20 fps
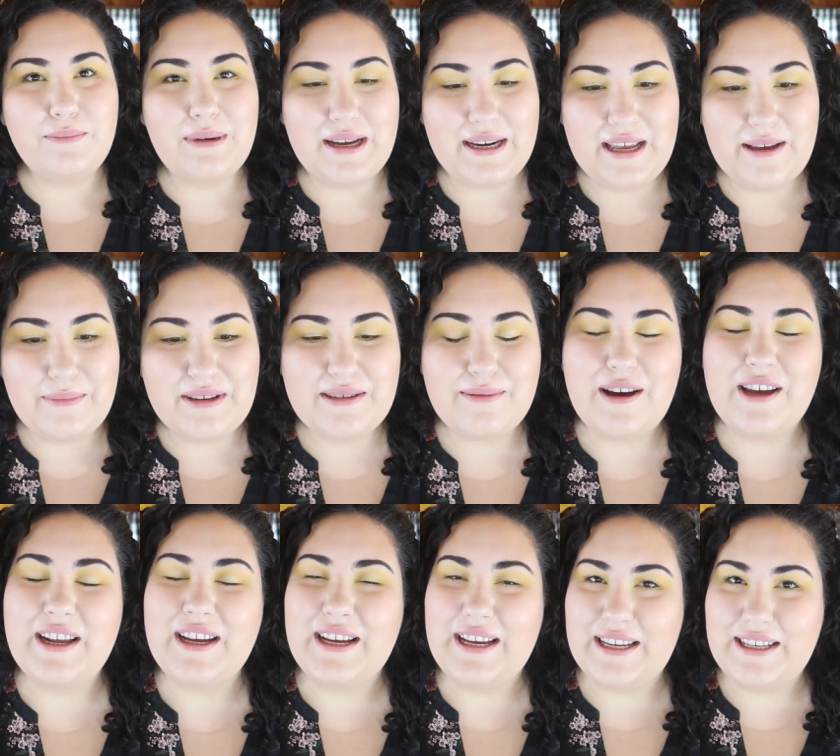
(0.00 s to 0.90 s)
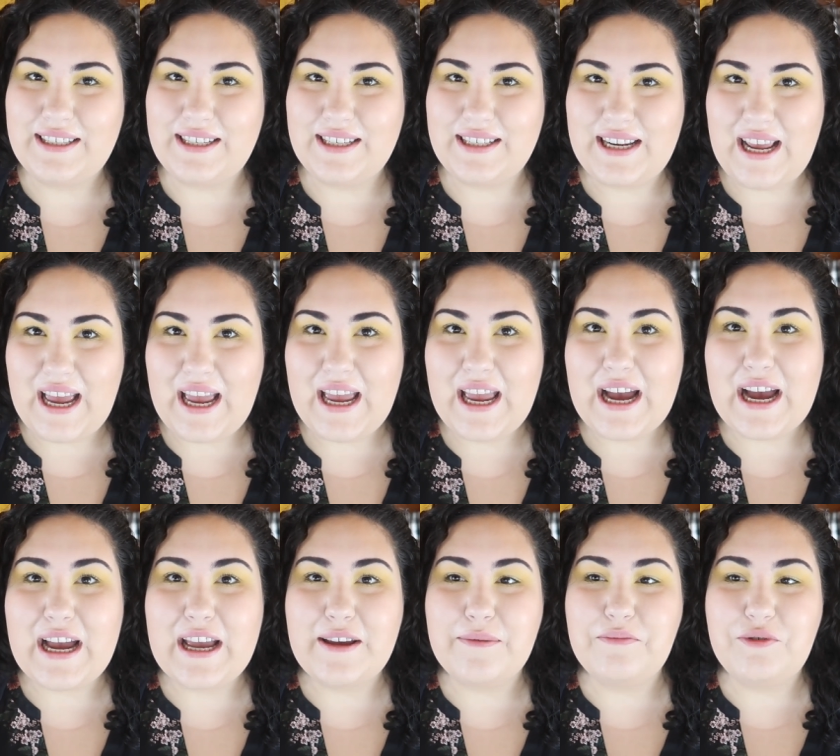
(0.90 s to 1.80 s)
My name is Monica and today
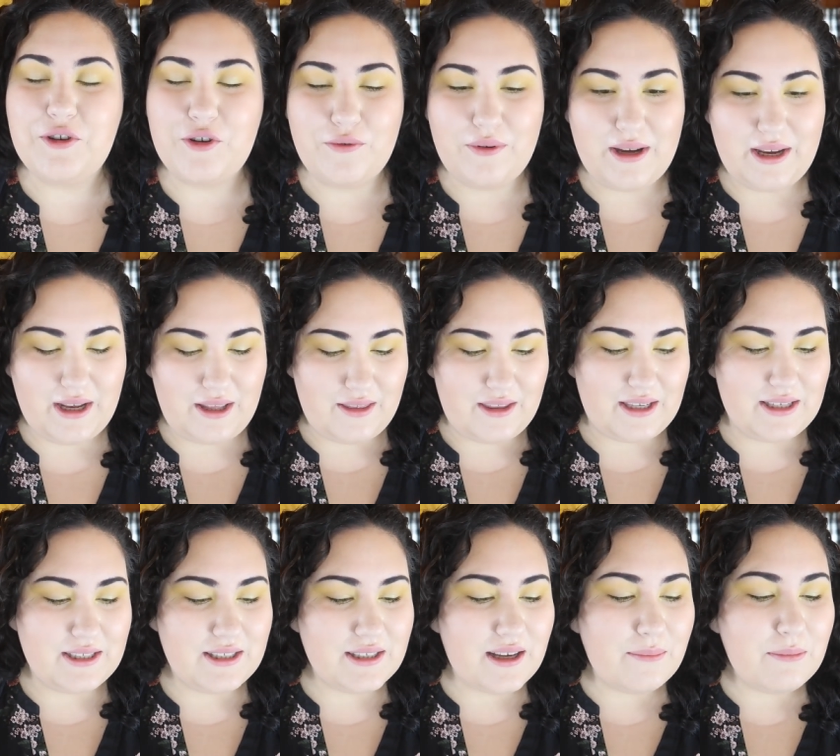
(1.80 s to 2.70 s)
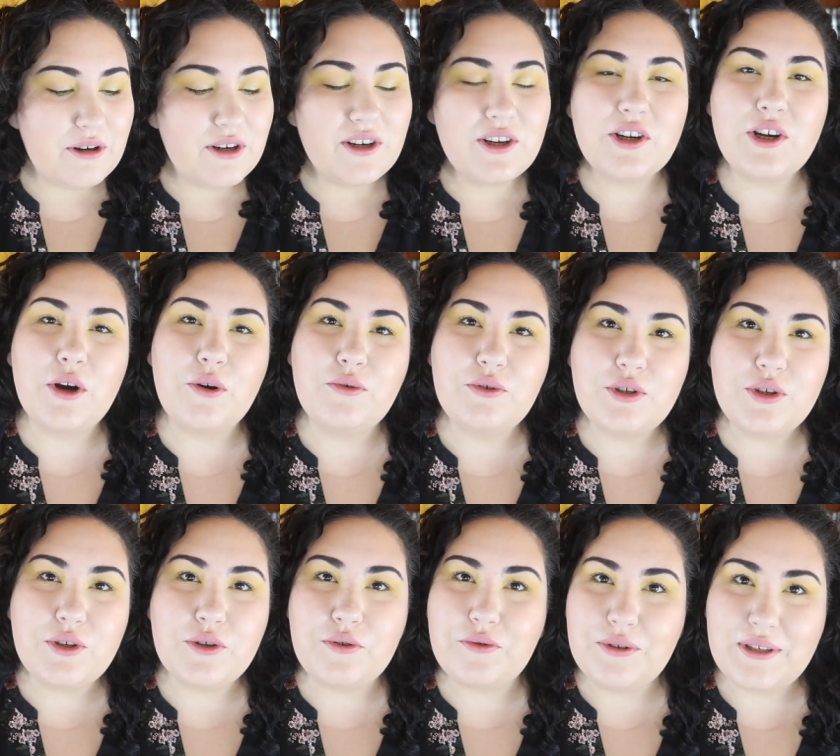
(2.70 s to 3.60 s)
I am doing the summer
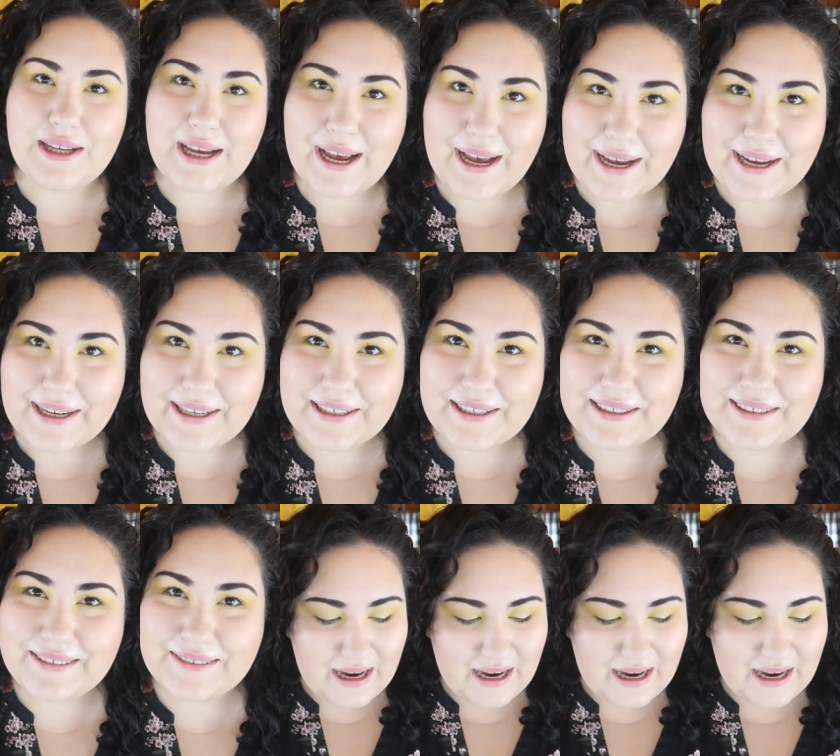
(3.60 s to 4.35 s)
go-to tag.